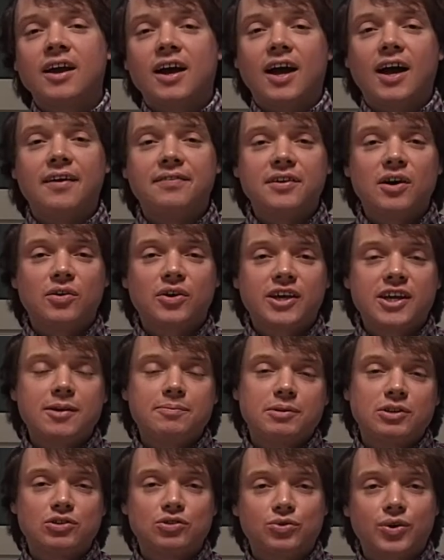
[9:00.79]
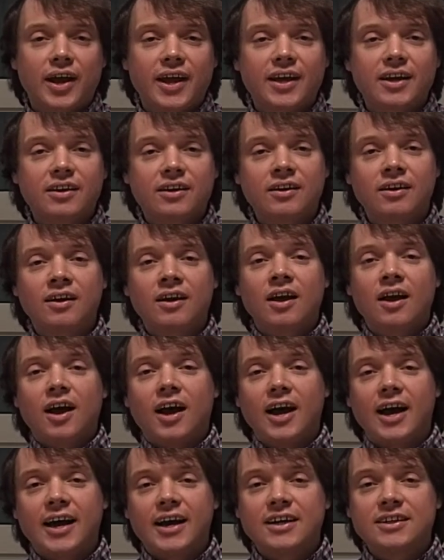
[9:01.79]
And they'll keep a drink
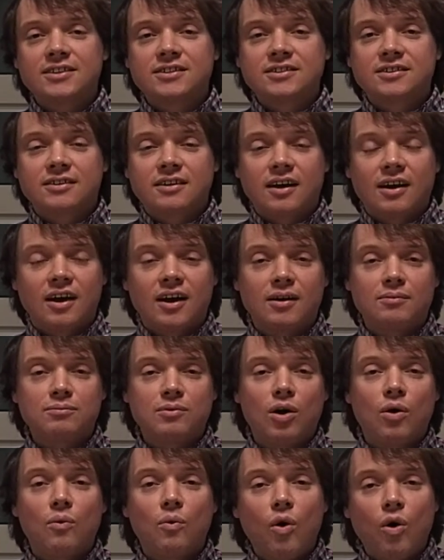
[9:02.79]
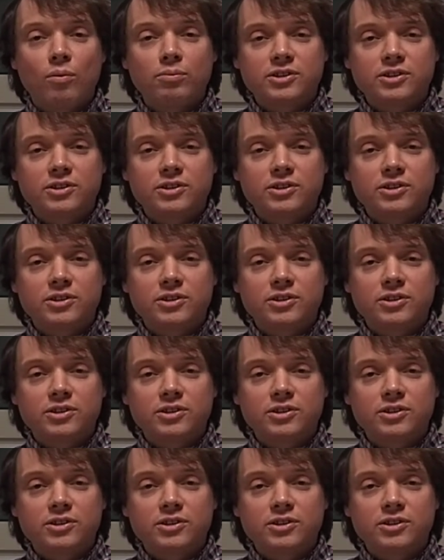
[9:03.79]
at a warm